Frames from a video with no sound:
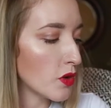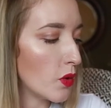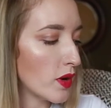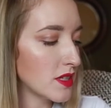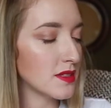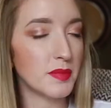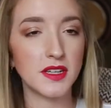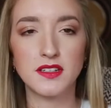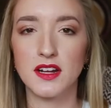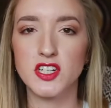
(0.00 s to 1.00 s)
we're going to
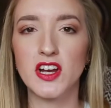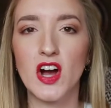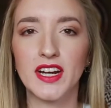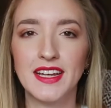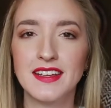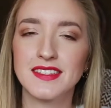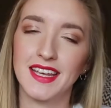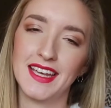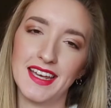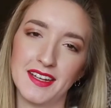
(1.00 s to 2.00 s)
be touching on is
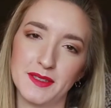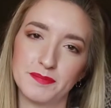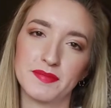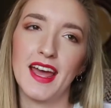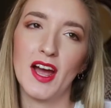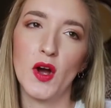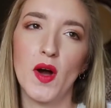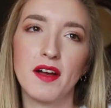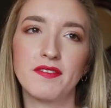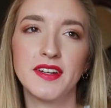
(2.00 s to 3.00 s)
gingham.
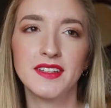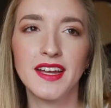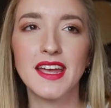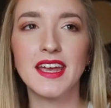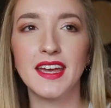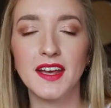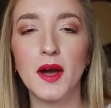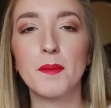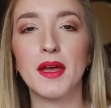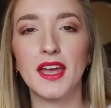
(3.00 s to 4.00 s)
Now I feel like
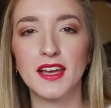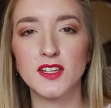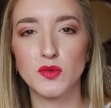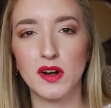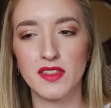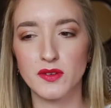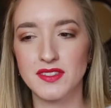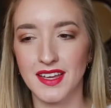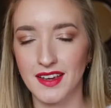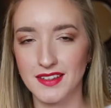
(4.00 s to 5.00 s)
gingham is one of
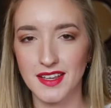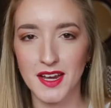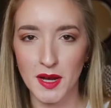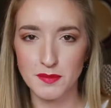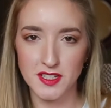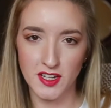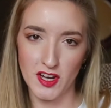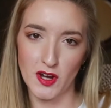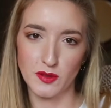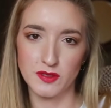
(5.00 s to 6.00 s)
those things that comes and
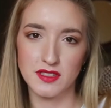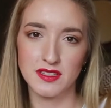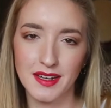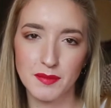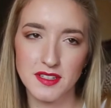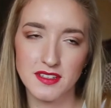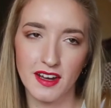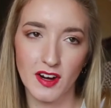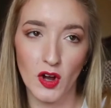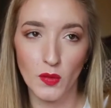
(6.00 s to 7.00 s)
goes. those. Gingham is
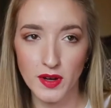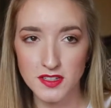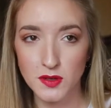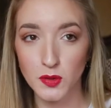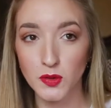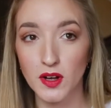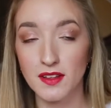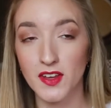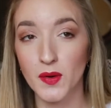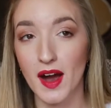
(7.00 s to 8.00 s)
not always cool,
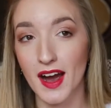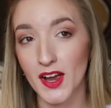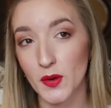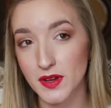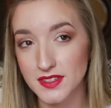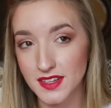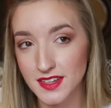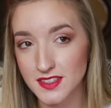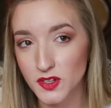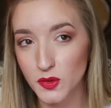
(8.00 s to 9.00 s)
although I always
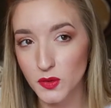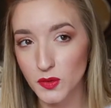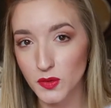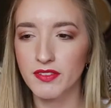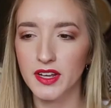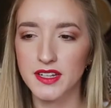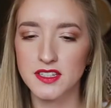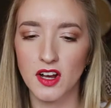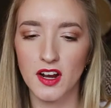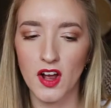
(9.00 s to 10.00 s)
think it's cool. I feel like
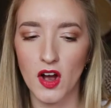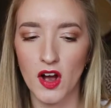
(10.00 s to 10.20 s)
it's not